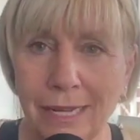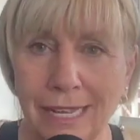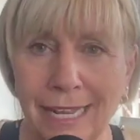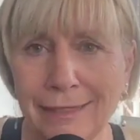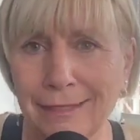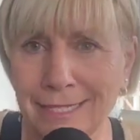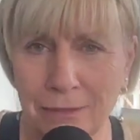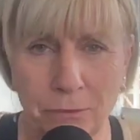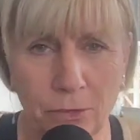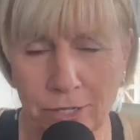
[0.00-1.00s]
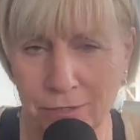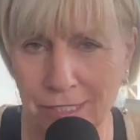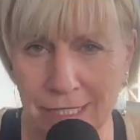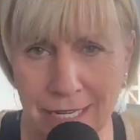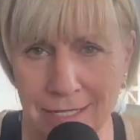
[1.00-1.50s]
add things that weren't
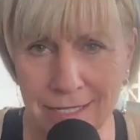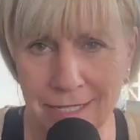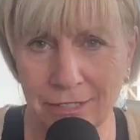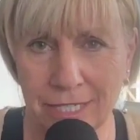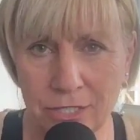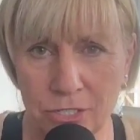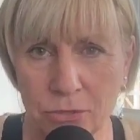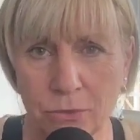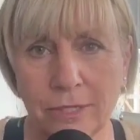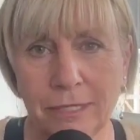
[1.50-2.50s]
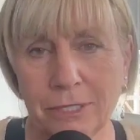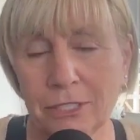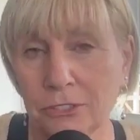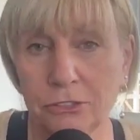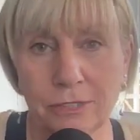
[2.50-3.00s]
really necessary in the story
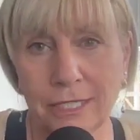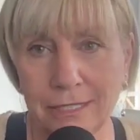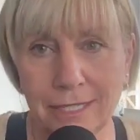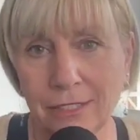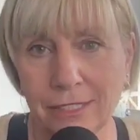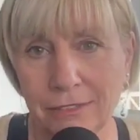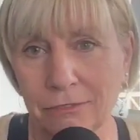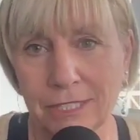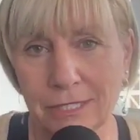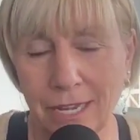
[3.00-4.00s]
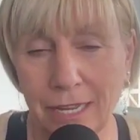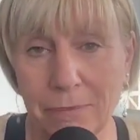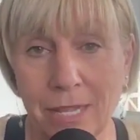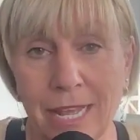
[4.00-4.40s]
because you're trying to tell it in real time.